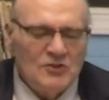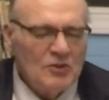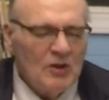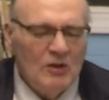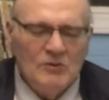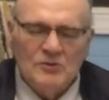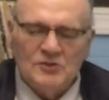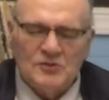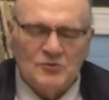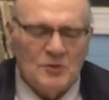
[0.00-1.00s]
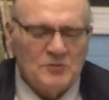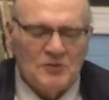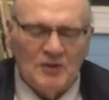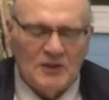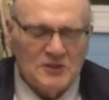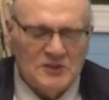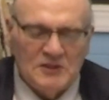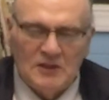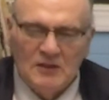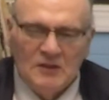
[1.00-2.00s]
took hundreds of trips of
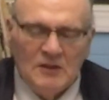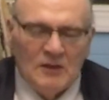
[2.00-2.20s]
LSD.